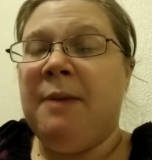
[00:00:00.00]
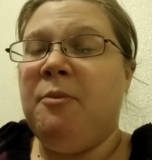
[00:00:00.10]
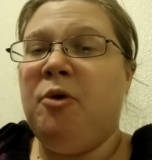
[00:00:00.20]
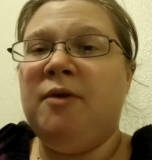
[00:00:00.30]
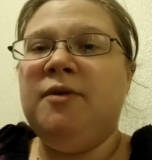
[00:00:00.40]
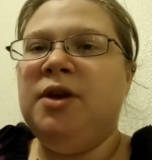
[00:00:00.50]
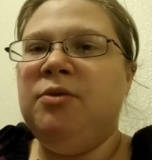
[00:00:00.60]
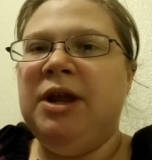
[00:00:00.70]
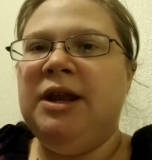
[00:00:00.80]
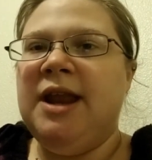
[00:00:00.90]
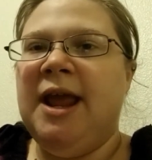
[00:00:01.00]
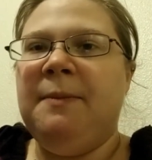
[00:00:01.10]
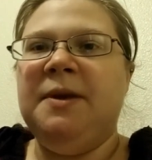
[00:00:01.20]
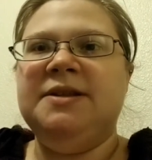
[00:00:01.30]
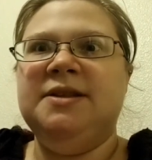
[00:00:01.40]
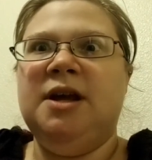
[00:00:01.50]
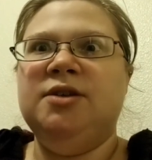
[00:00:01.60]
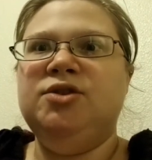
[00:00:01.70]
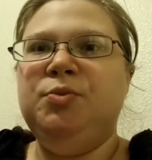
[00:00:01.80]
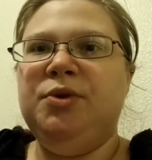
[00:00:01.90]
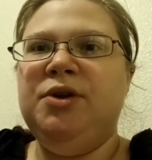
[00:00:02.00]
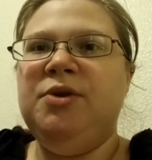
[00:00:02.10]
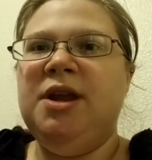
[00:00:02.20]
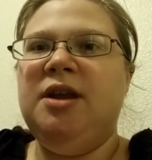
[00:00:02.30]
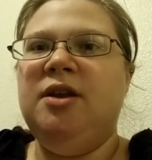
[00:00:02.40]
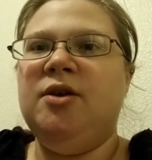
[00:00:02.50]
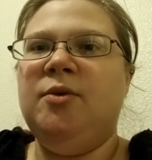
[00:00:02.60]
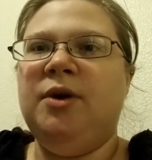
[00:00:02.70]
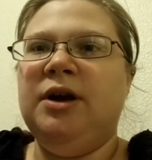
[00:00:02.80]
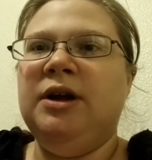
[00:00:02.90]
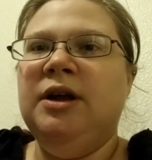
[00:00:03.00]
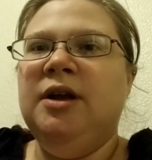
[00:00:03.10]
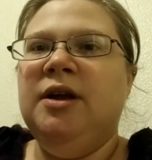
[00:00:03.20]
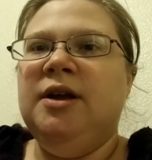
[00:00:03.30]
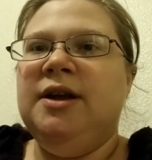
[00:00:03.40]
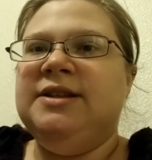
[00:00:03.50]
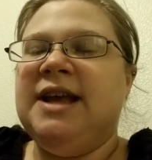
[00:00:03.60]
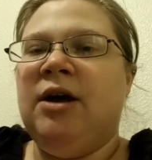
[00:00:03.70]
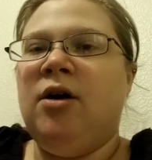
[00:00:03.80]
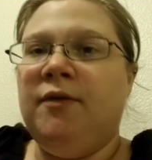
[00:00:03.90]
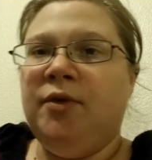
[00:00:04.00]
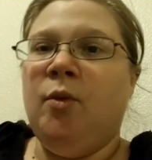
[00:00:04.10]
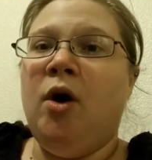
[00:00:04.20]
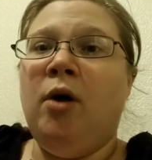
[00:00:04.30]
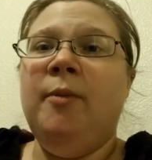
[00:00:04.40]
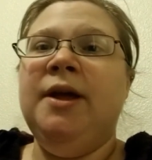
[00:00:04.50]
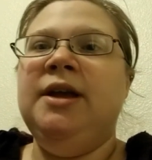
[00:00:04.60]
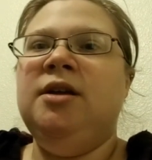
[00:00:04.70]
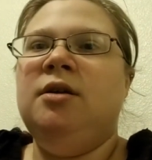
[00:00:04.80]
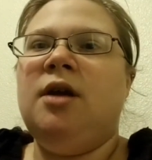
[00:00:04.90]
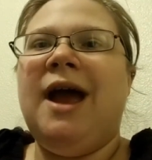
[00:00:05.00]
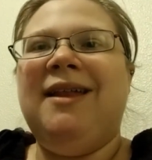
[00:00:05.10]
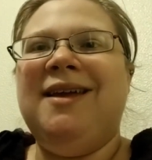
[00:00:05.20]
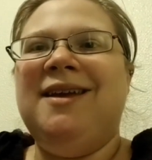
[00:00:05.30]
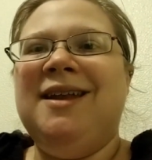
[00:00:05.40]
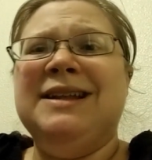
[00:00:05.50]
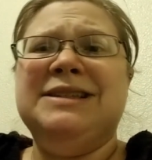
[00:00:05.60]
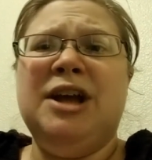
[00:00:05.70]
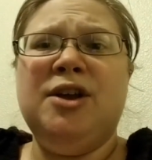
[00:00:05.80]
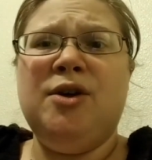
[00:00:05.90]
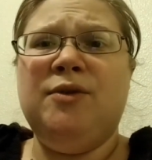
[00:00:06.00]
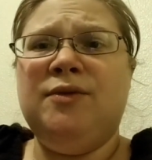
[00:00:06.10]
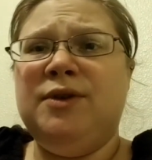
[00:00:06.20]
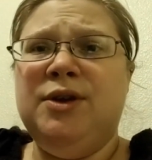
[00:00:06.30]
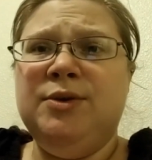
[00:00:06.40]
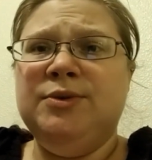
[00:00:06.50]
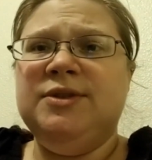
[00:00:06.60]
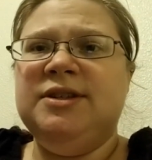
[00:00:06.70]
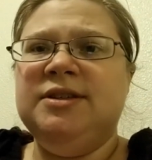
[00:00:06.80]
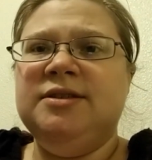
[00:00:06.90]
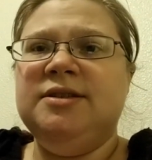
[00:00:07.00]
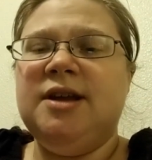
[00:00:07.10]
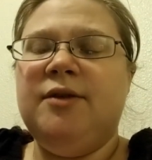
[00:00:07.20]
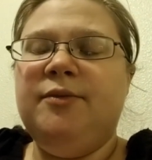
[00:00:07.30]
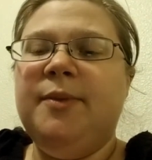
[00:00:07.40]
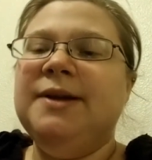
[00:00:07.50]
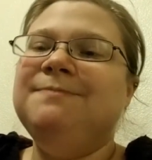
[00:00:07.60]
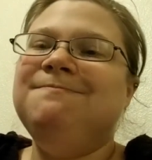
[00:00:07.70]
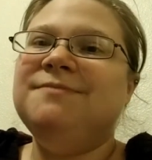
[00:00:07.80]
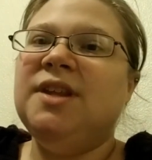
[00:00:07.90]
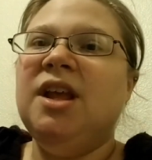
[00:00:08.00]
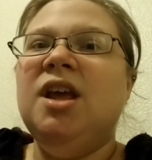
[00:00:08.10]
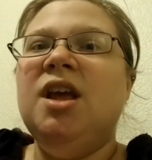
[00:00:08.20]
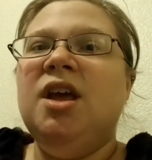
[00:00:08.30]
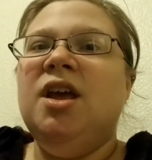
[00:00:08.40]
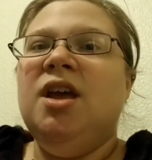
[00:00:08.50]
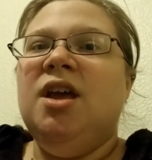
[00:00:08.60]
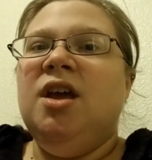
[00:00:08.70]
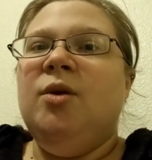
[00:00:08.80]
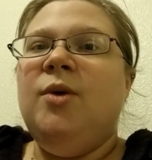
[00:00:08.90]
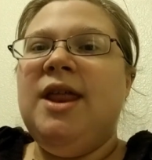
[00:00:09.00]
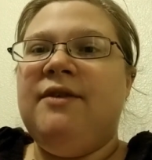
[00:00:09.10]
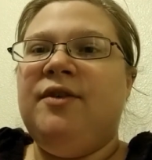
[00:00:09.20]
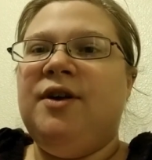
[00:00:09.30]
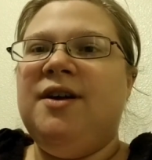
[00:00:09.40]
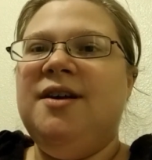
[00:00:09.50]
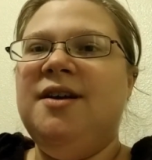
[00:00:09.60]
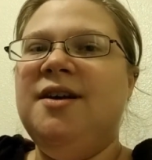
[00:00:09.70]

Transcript: more of a unique name. It's not super unique, where it's out off the wall, but I like it, and it's not overused and stuff, but whatever.